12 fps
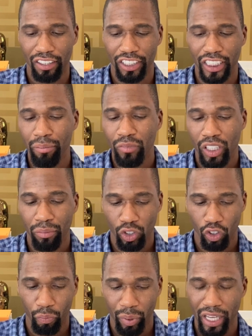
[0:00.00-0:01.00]
symptoms
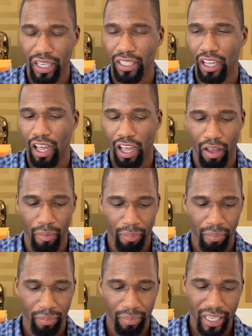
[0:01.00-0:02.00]
of
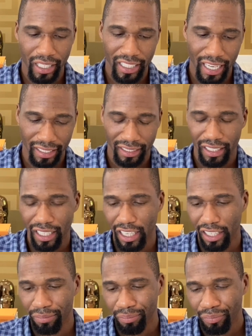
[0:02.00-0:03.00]

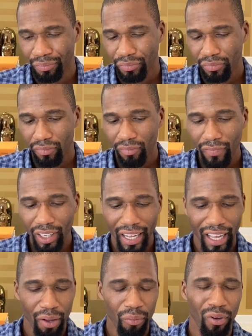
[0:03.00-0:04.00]
PTSD,
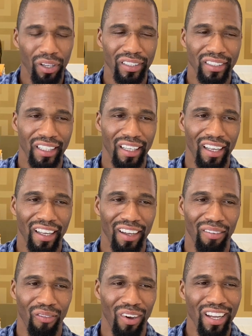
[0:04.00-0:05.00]
it was
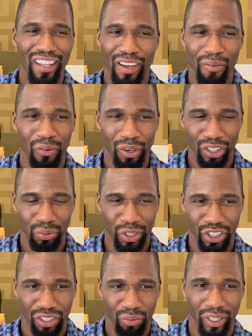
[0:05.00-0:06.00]
one of them
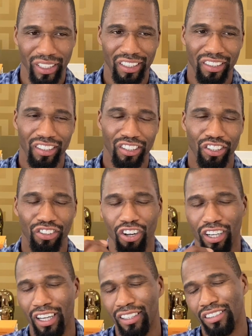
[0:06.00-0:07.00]
was which
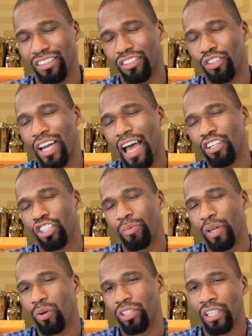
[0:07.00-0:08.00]
stood out to
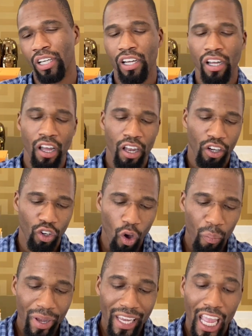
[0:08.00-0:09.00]
me was
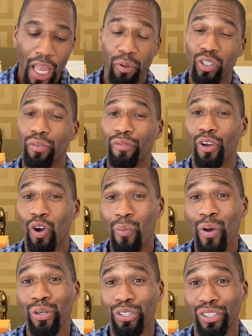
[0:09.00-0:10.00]
not being able to feel
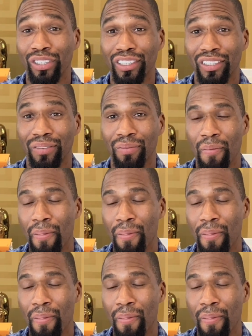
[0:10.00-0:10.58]
emotions.